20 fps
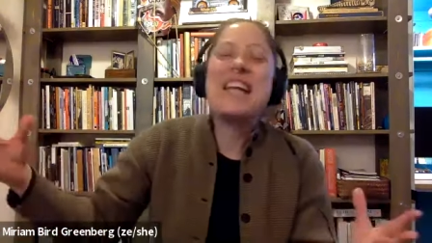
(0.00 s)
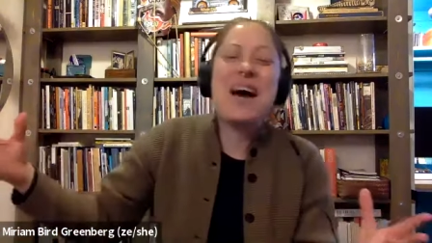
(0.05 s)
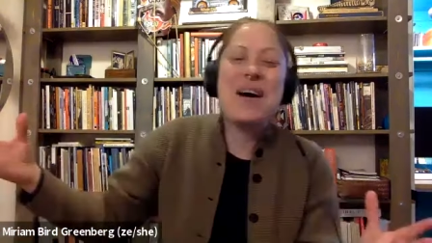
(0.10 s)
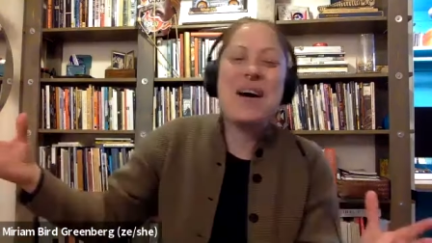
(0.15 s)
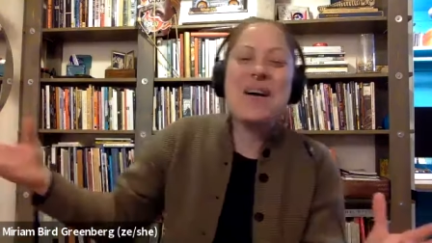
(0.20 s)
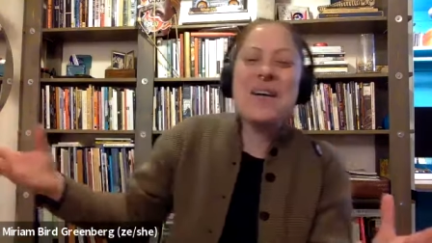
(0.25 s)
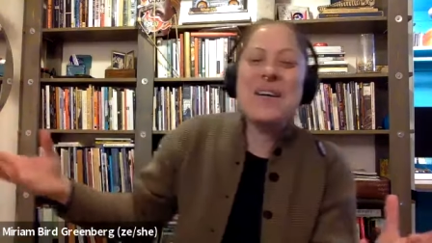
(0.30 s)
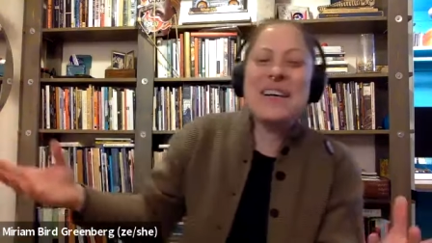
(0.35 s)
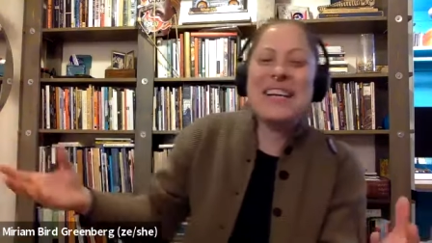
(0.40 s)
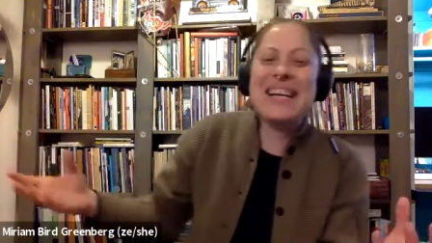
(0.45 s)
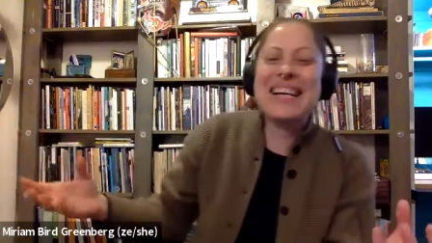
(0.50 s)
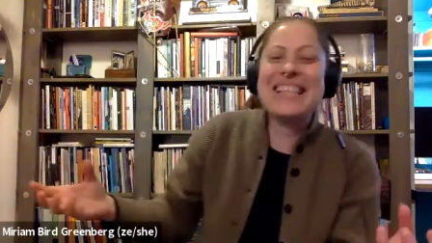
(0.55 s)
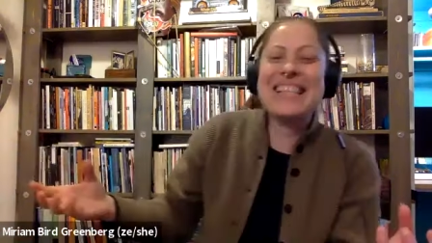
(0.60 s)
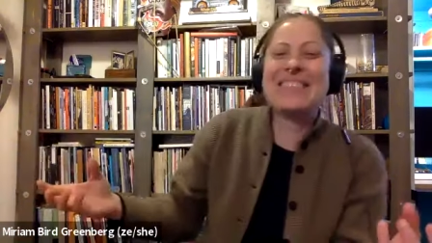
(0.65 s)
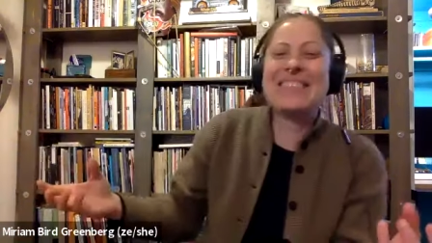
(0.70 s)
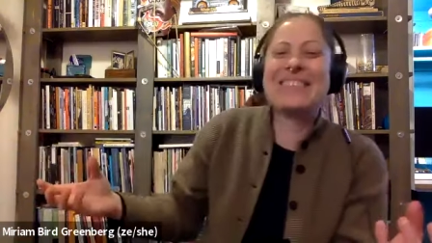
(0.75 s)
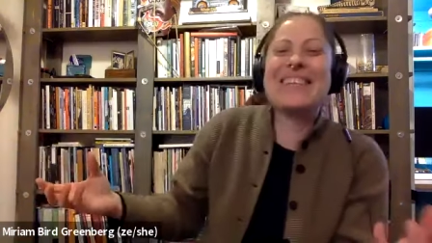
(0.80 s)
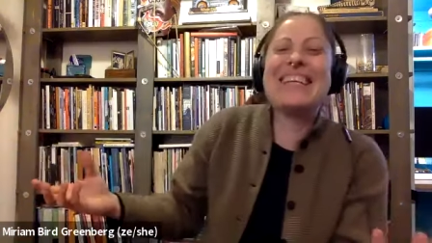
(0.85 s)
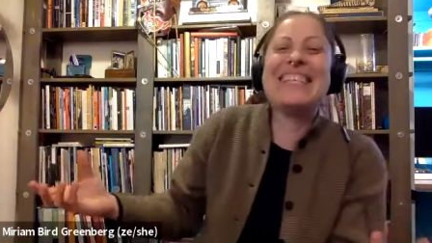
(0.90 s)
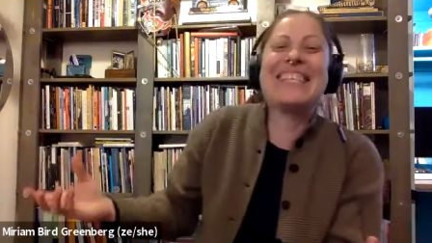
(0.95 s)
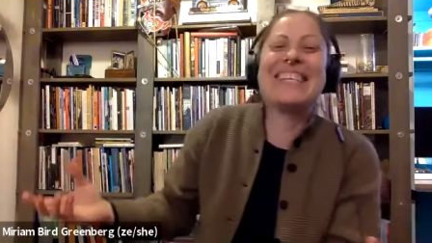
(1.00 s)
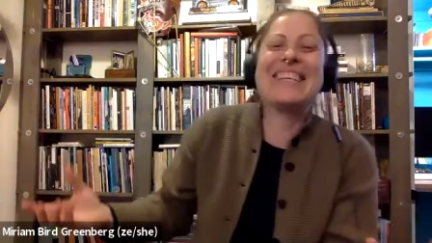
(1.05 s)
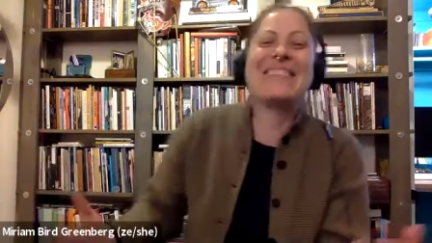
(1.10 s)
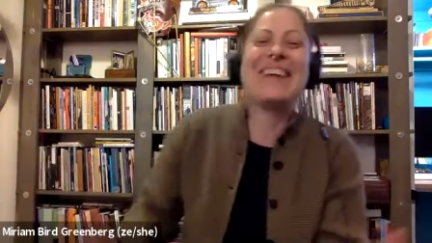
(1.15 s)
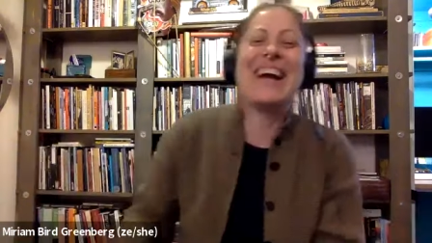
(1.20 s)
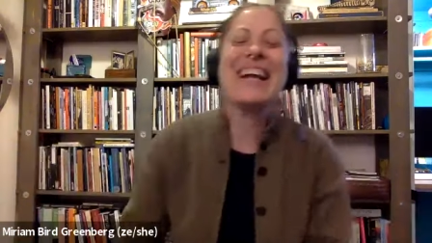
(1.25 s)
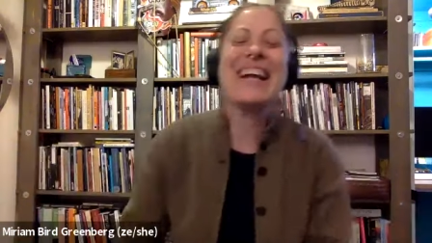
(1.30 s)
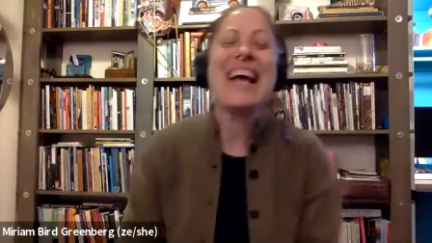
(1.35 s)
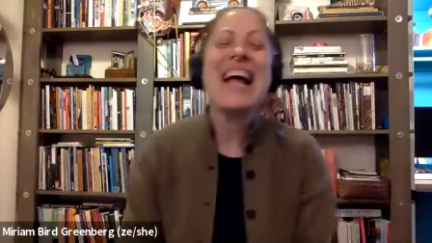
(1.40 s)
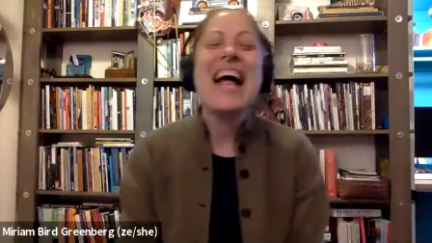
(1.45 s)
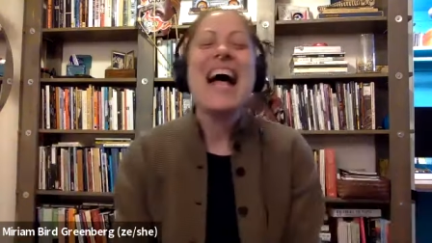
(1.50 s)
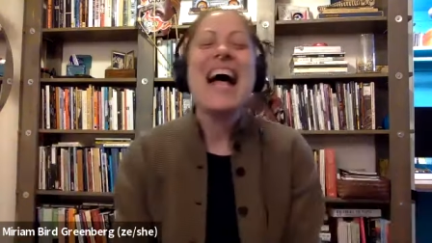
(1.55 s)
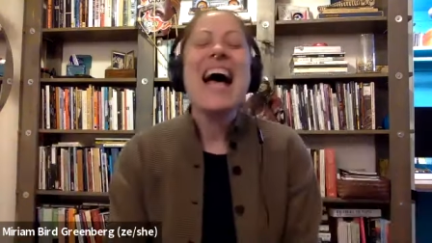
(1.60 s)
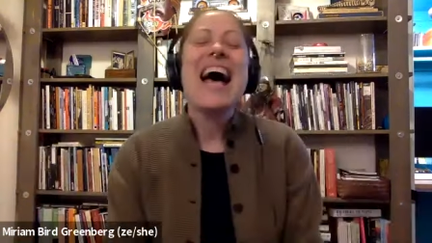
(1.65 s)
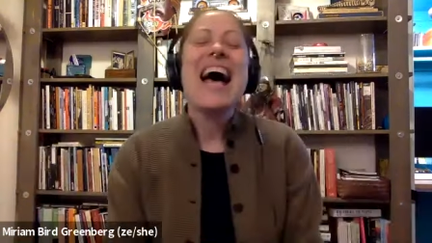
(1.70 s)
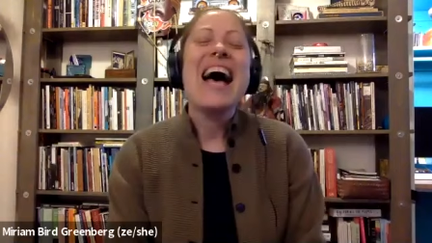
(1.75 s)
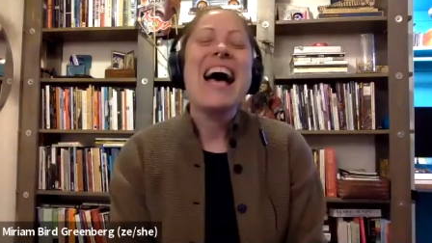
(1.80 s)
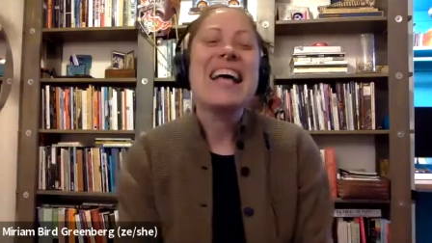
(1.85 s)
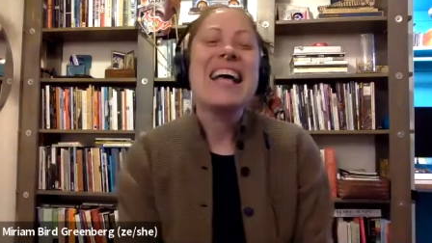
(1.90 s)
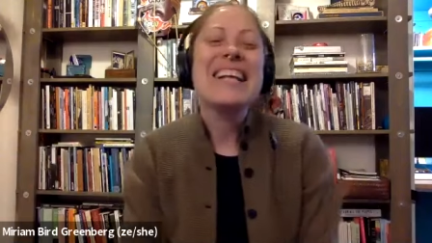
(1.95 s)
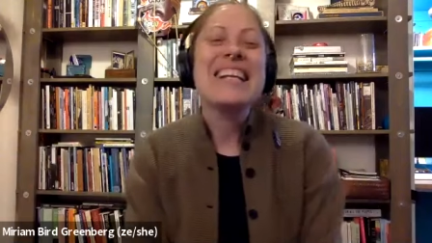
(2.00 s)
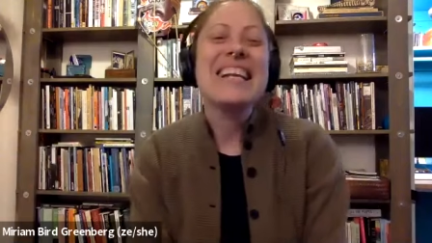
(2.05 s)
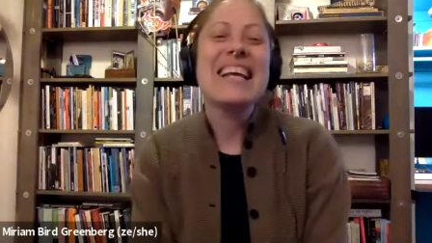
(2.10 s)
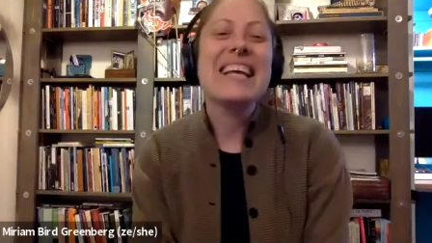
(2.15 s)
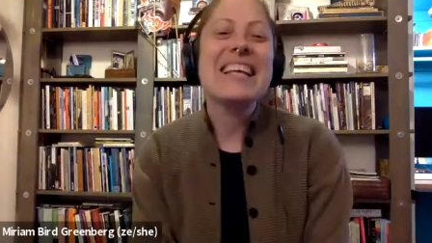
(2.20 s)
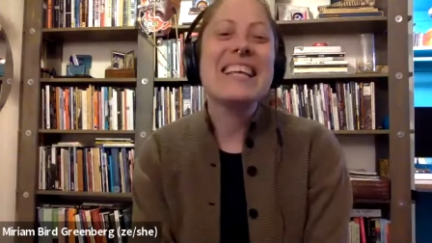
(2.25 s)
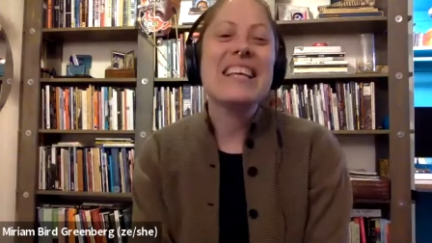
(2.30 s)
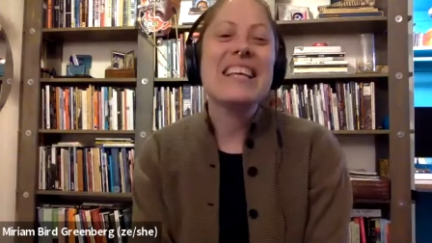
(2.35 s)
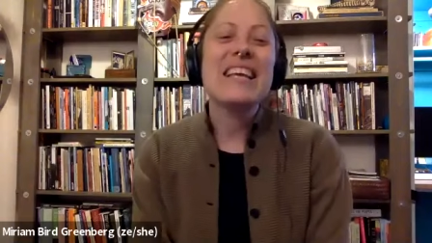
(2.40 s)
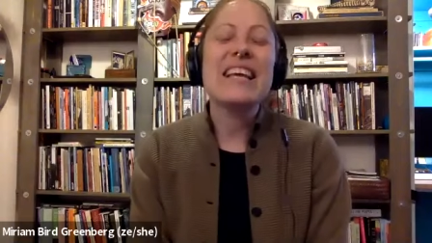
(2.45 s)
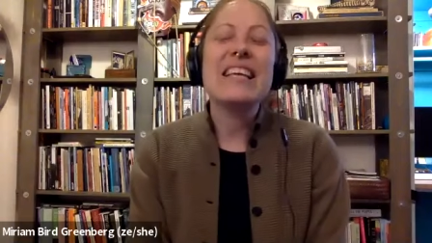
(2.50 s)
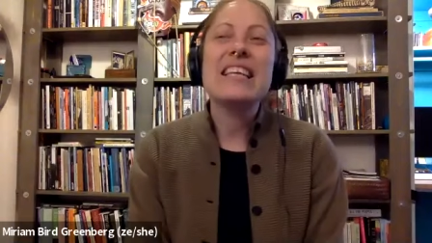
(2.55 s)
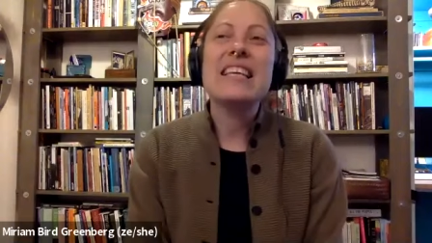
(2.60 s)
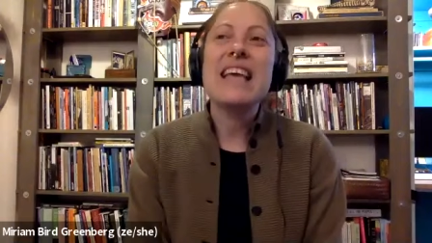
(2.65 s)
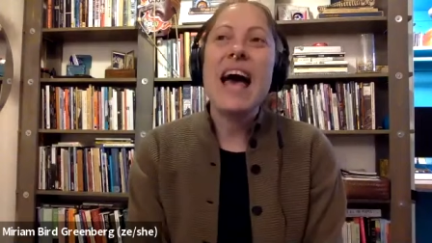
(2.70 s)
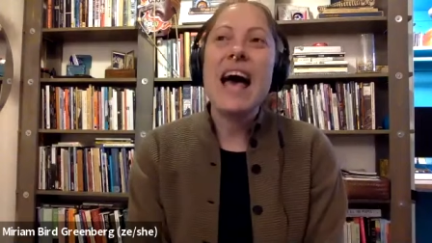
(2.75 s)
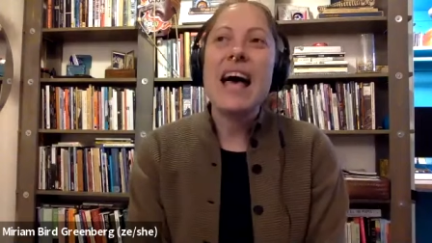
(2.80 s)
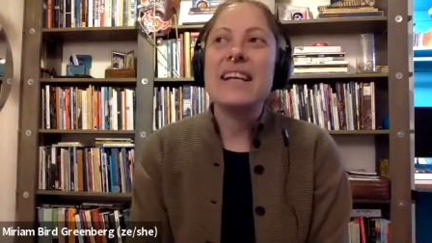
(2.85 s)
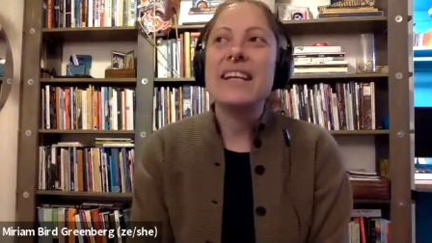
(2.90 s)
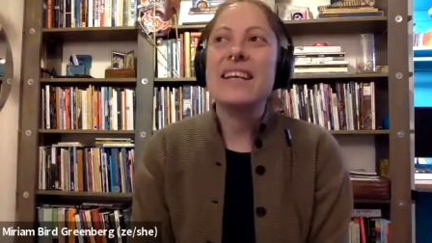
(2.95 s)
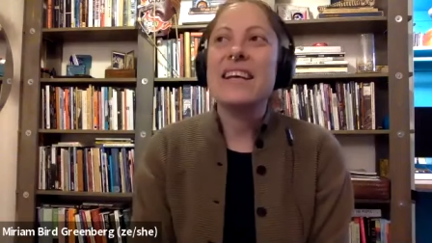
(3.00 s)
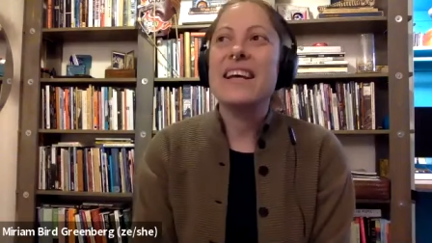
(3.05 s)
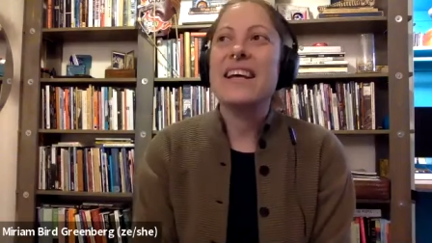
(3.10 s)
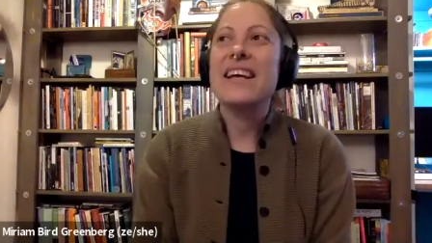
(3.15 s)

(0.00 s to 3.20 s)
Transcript: known in the region, right? And yet,